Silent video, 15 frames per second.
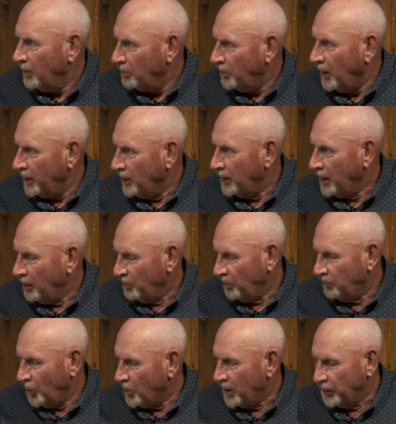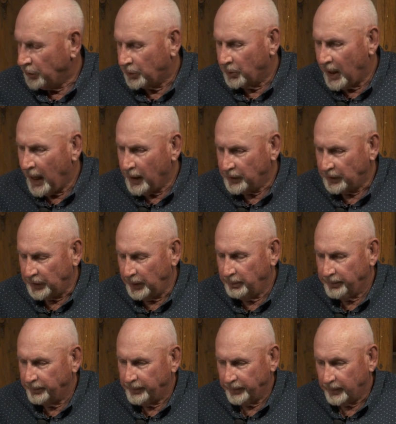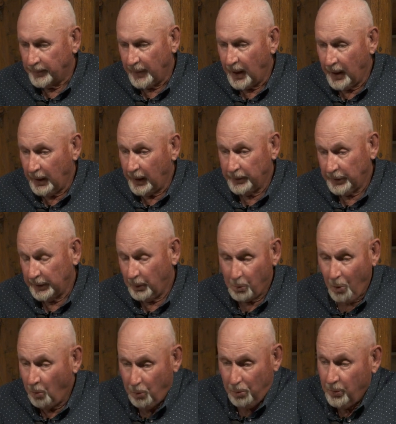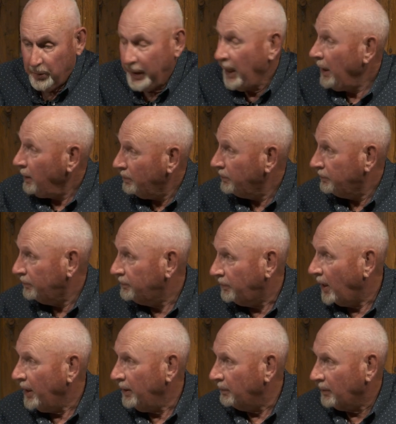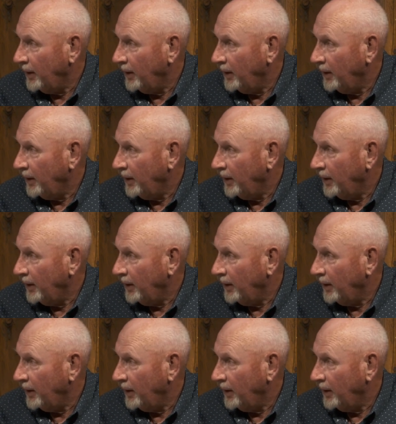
by the name of Lawrence Grassi. And I said, Oh, okay, fine.